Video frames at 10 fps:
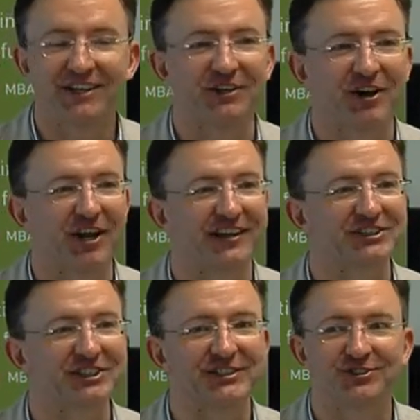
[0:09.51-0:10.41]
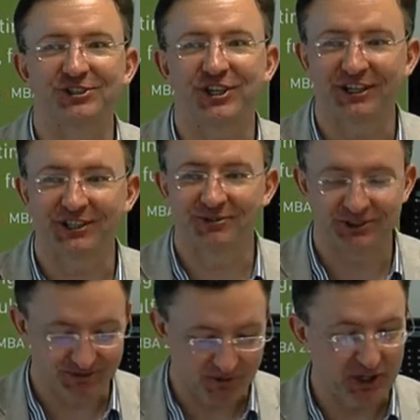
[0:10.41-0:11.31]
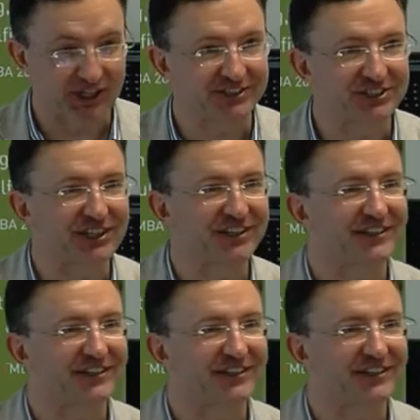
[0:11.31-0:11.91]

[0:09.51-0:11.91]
Unlike a shared society, which everybody can share,